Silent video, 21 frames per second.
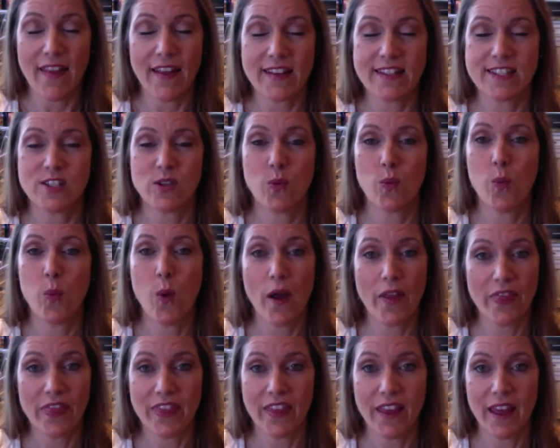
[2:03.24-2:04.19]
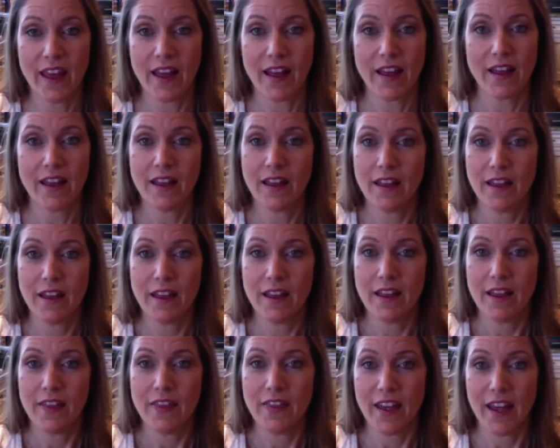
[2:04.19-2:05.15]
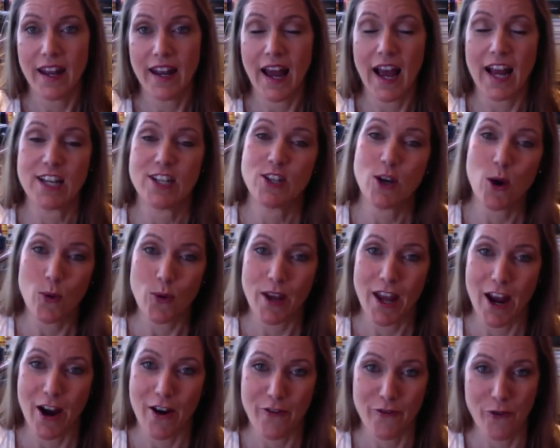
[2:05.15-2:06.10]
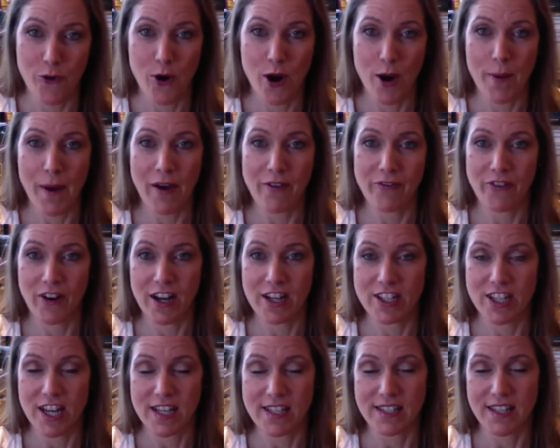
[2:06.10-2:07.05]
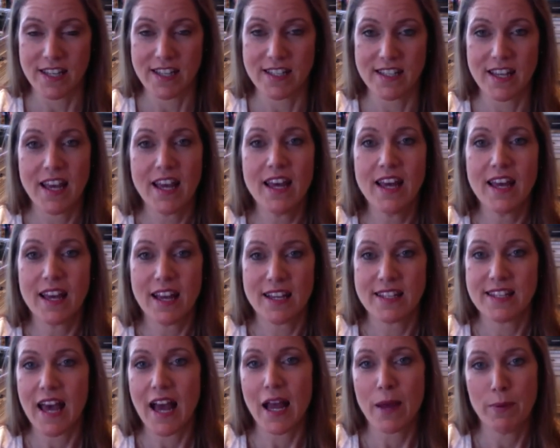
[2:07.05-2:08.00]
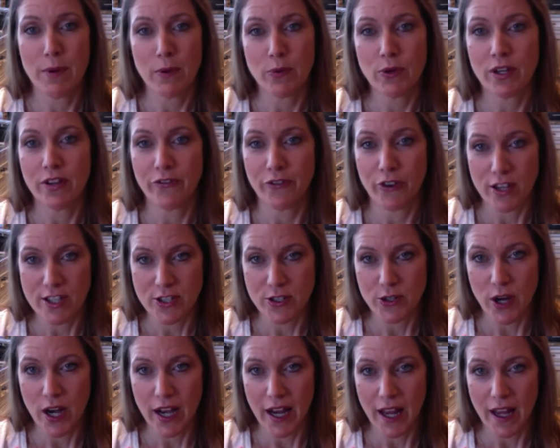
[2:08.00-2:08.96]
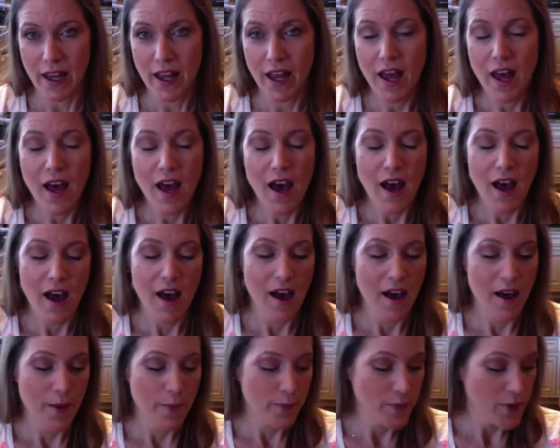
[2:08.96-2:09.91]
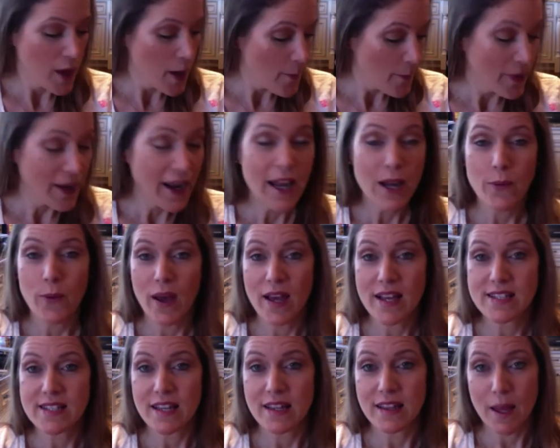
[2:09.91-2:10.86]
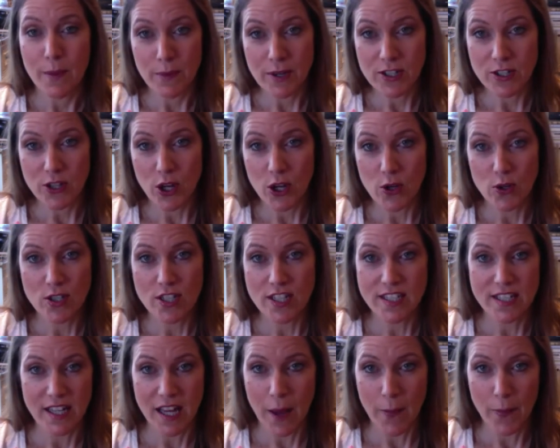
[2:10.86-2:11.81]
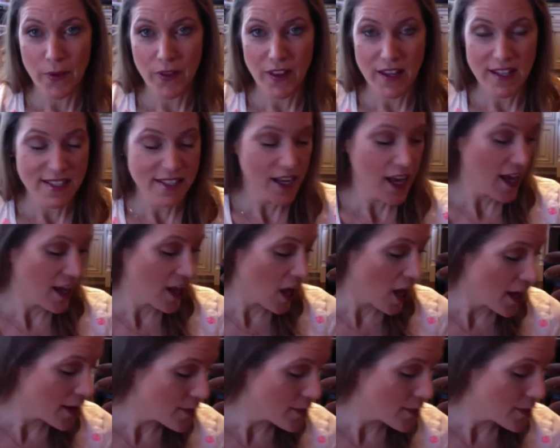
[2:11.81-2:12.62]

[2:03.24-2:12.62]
that's the one thing that I don't care for about Francesca's because that can be really frustrating. Um, but anyways, let me show you just a couple things that I got.